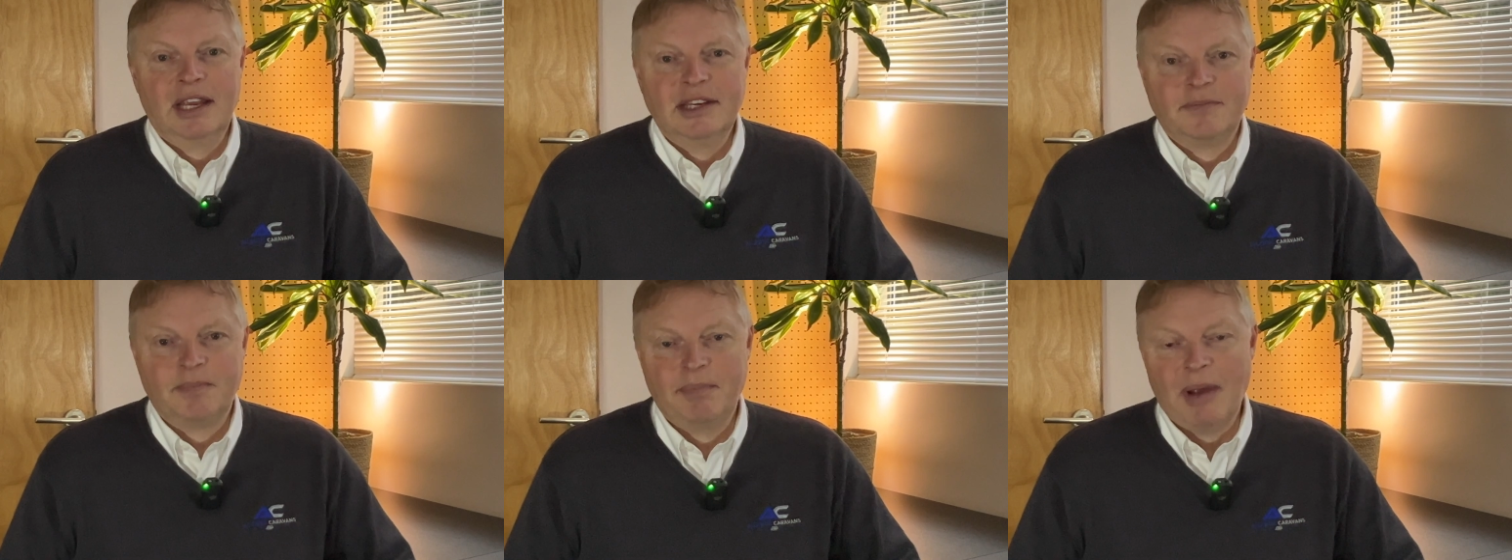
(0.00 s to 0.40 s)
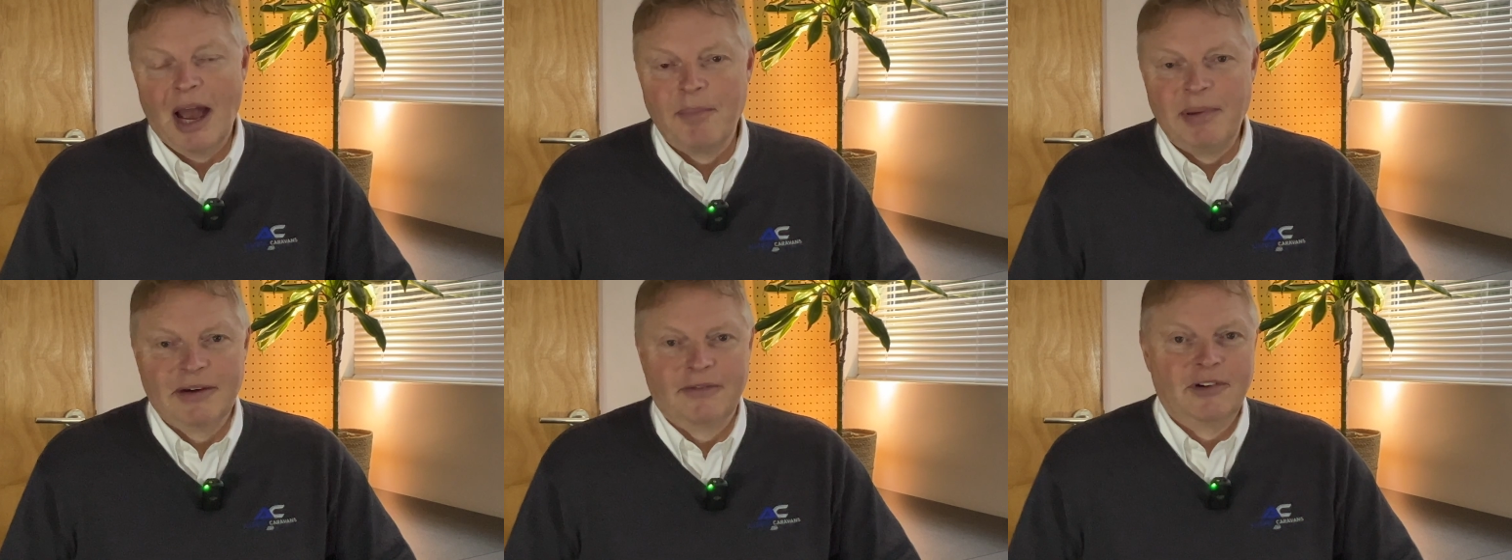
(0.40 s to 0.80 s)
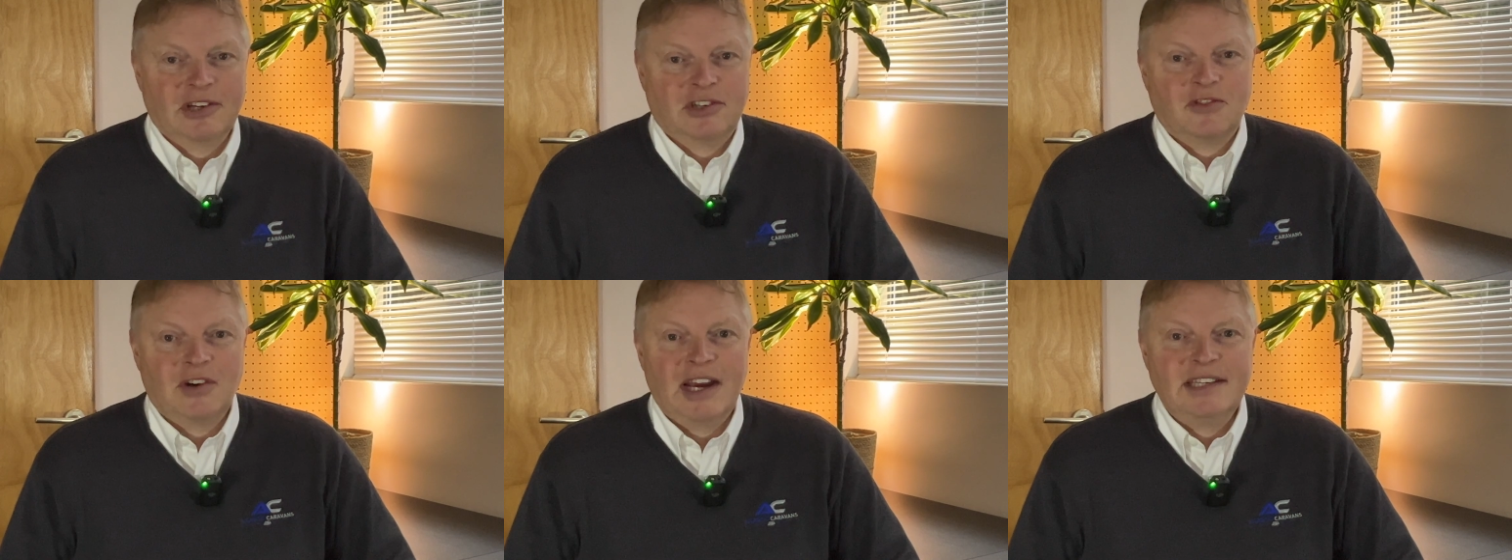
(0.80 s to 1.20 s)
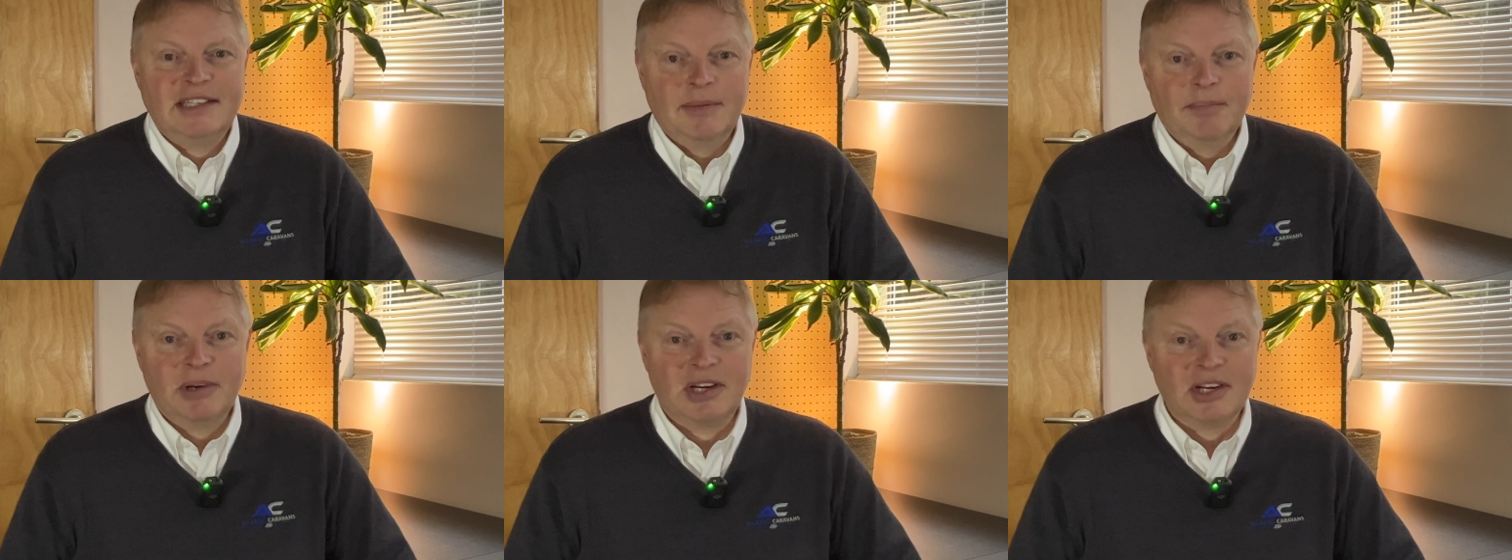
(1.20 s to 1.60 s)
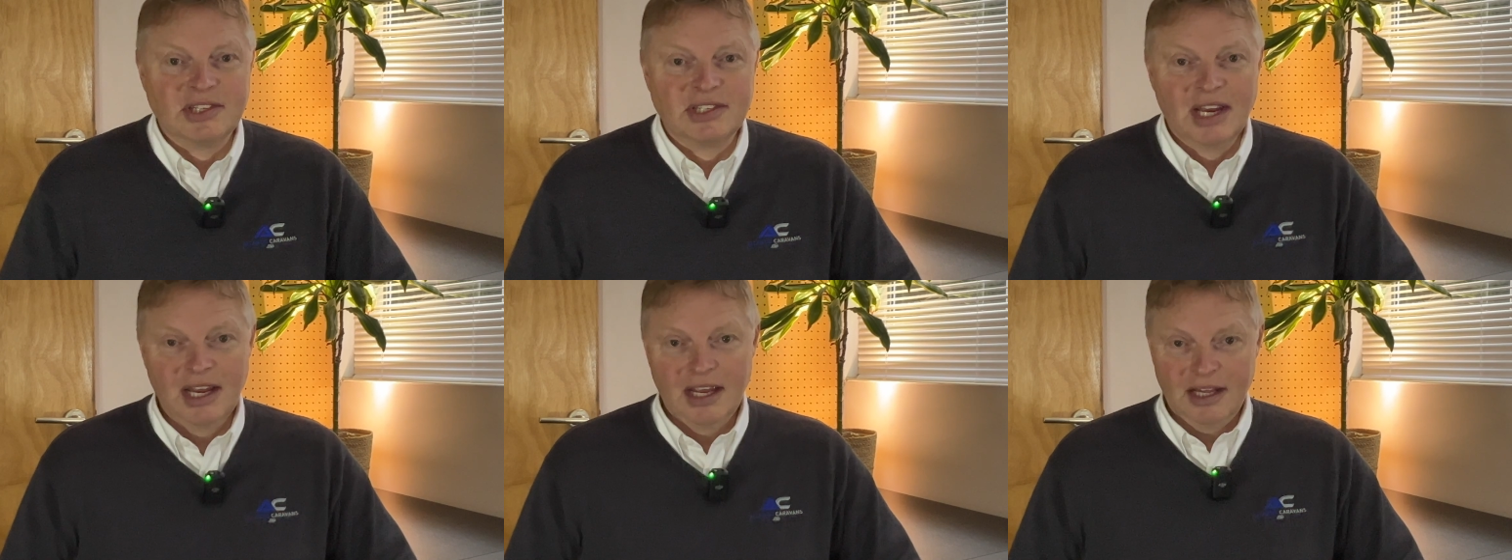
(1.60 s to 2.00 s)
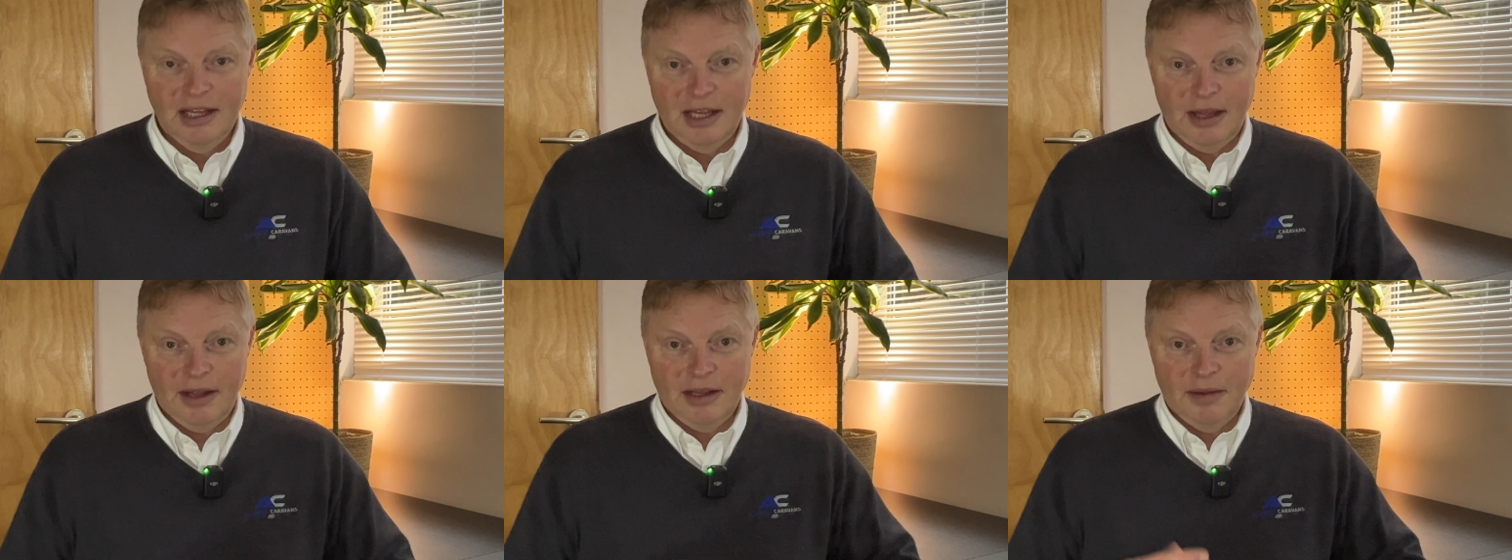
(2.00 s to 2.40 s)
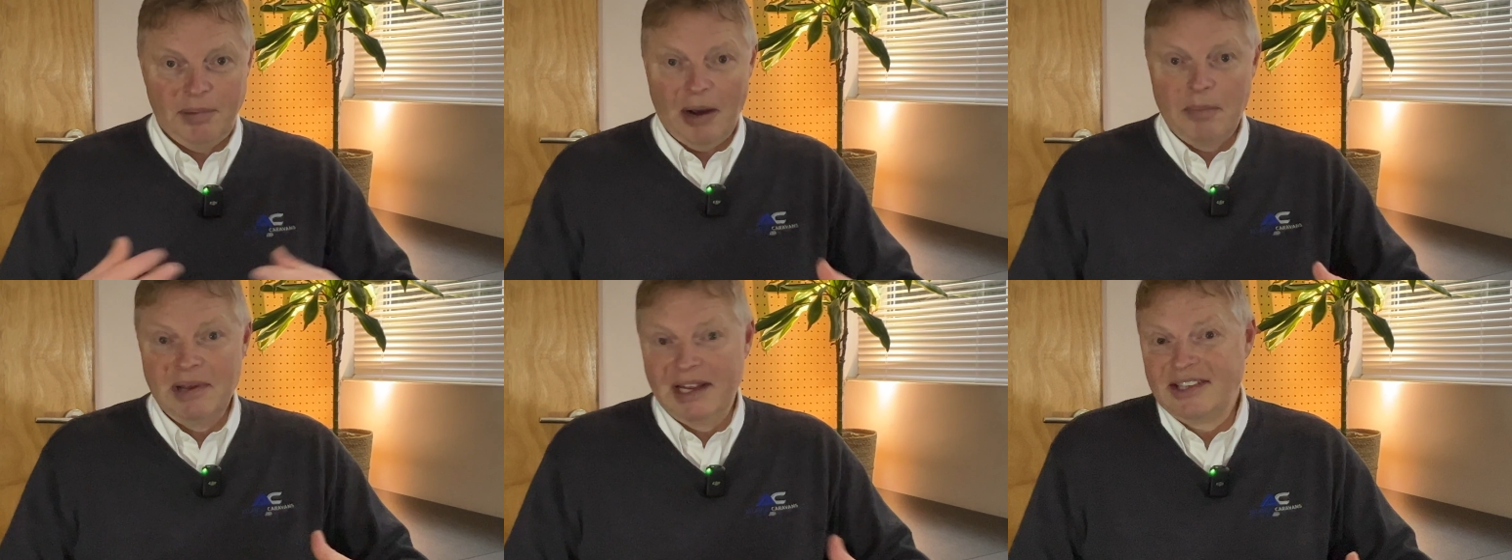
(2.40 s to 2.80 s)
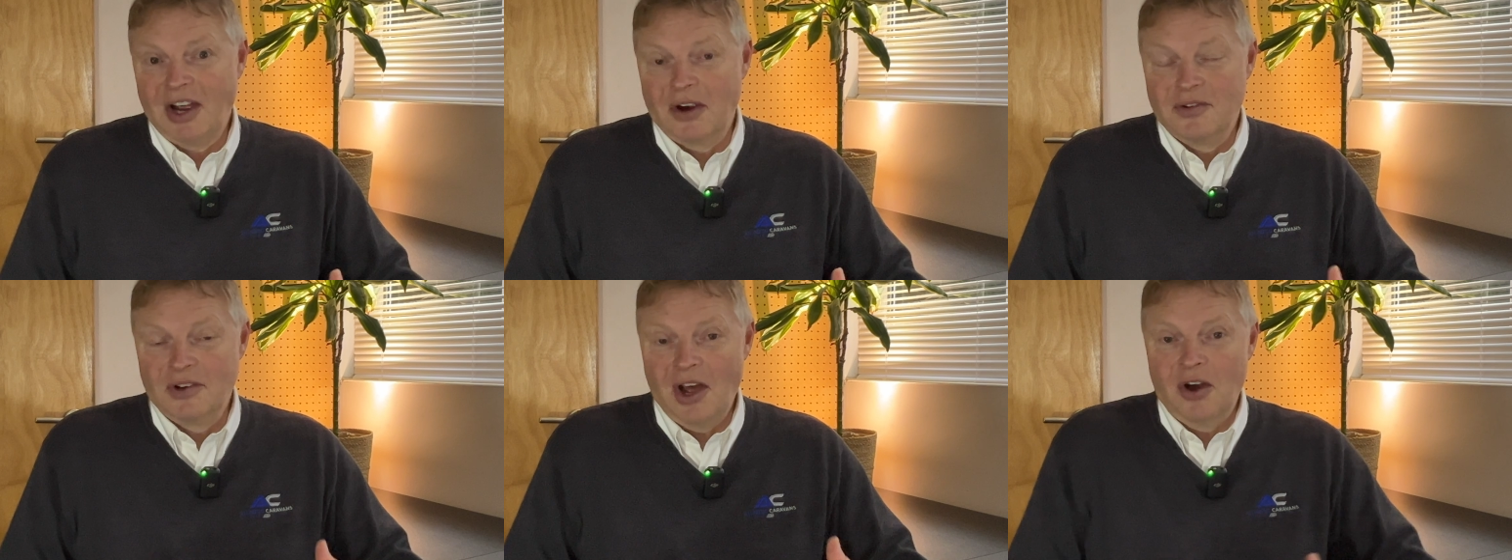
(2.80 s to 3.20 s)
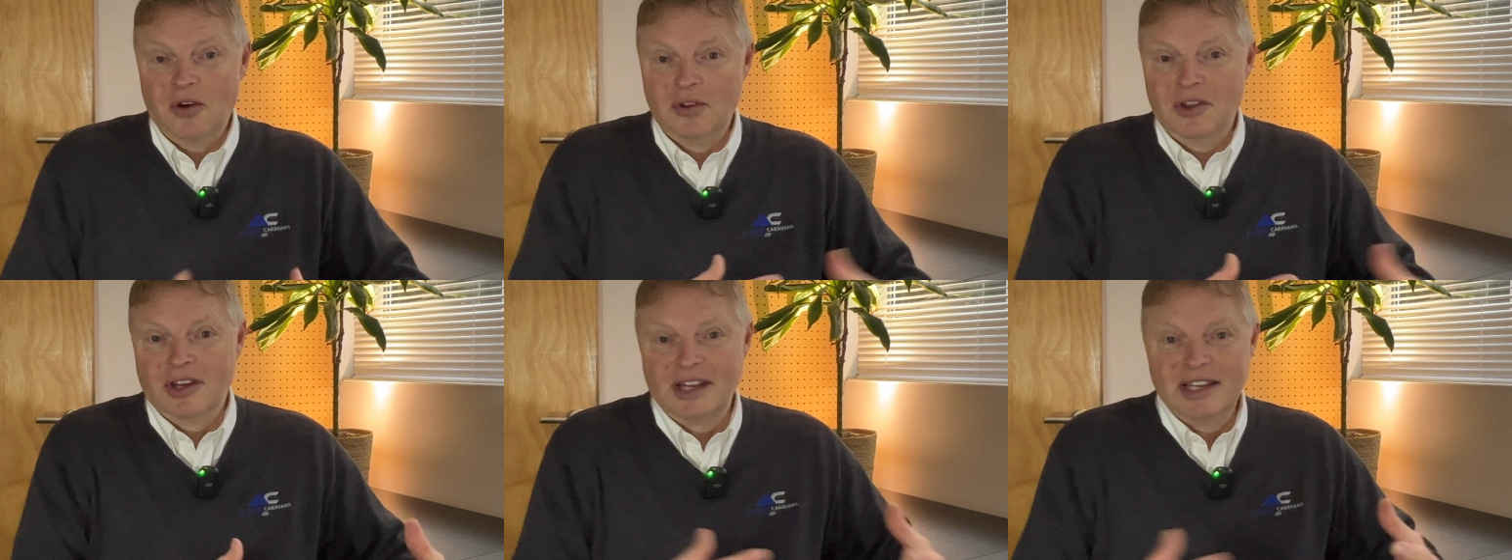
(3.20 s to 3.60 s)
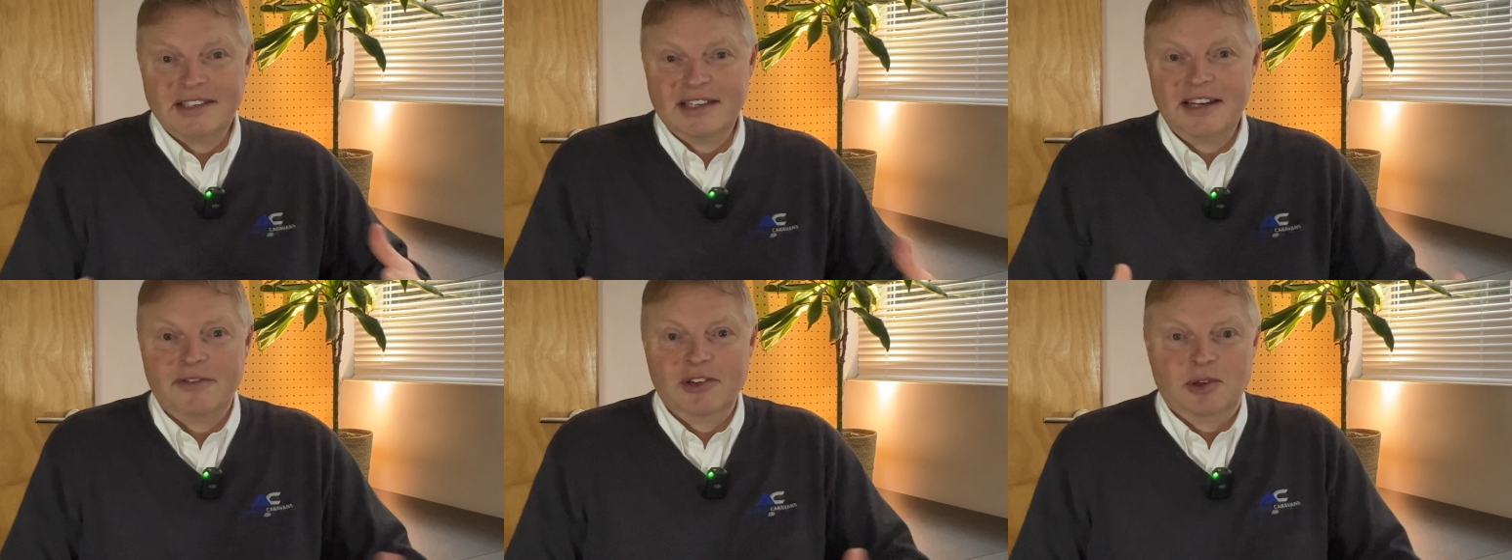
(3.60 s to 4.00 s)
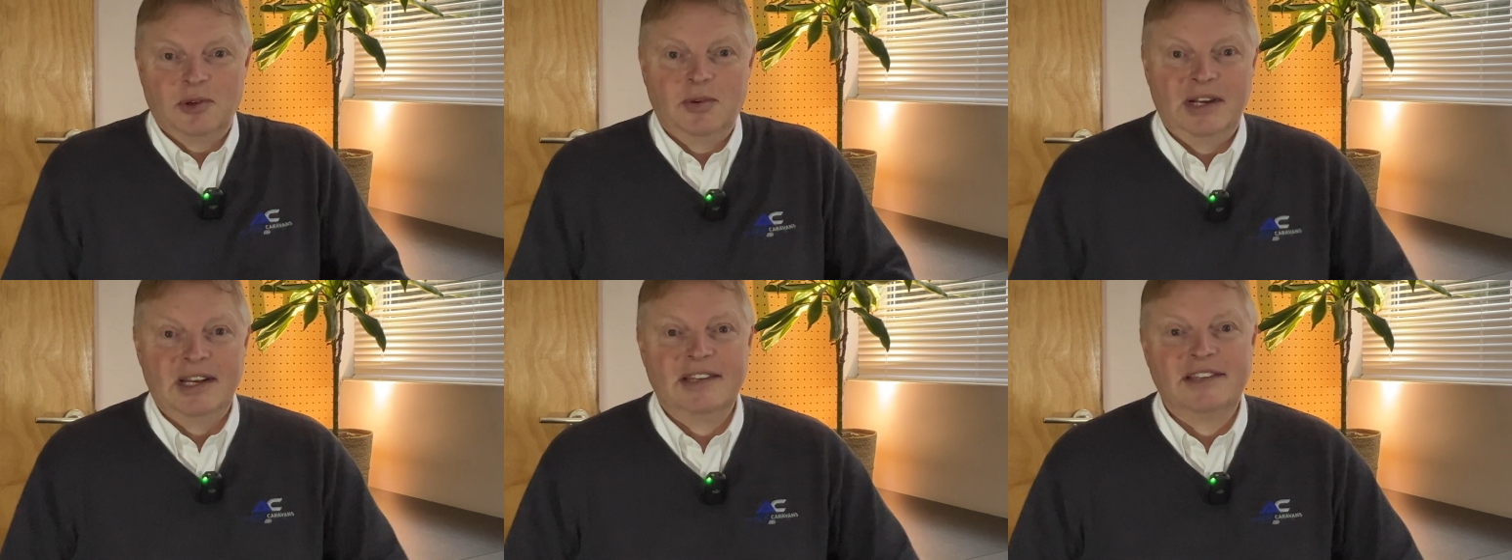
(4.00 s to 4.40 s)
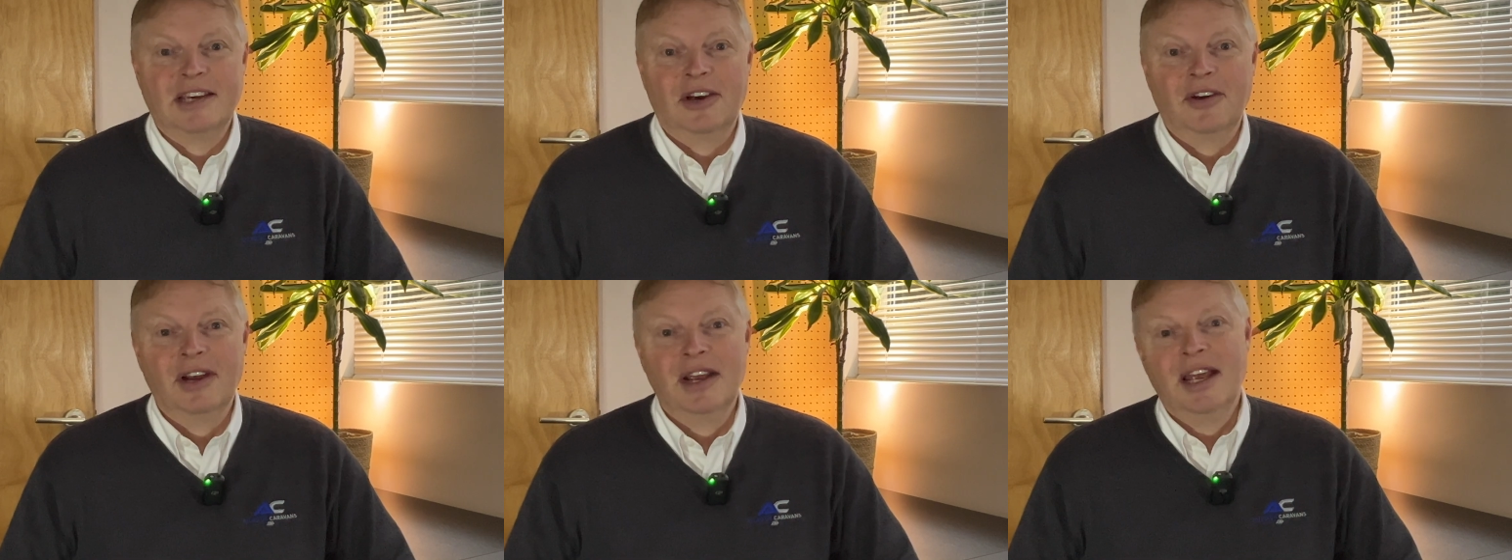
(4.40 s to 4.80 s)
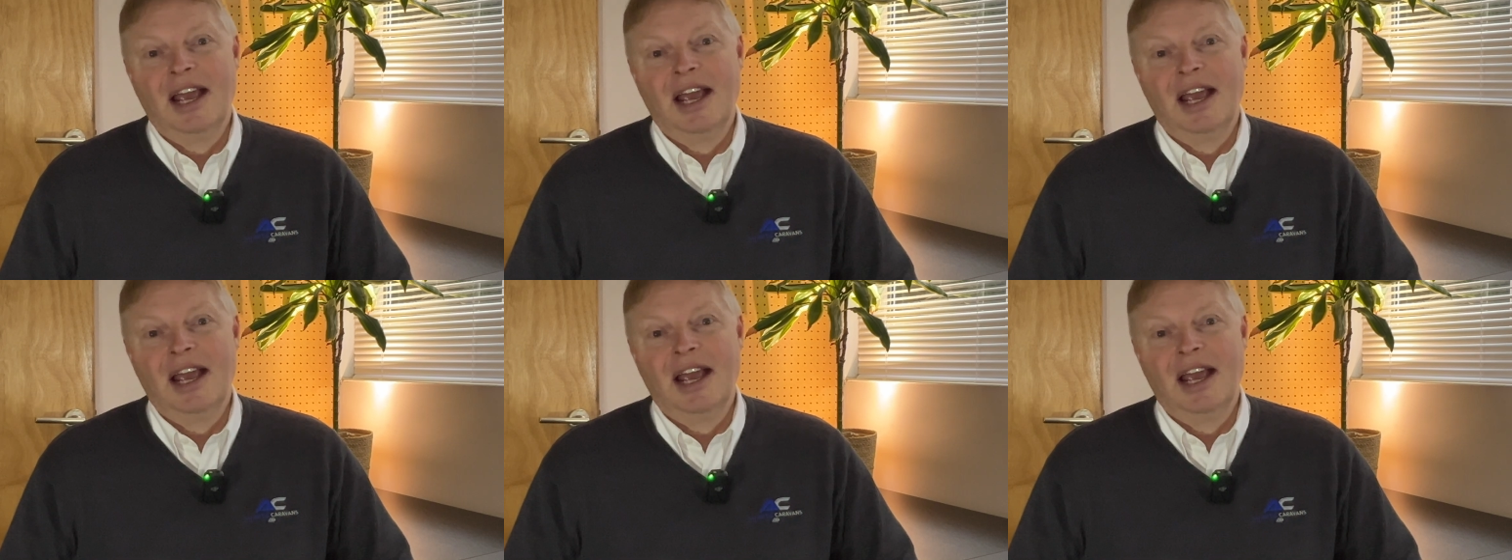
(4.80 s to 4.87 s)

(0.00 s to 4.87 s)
is a bit frustrating, because the public don't know that there's a difference between the two.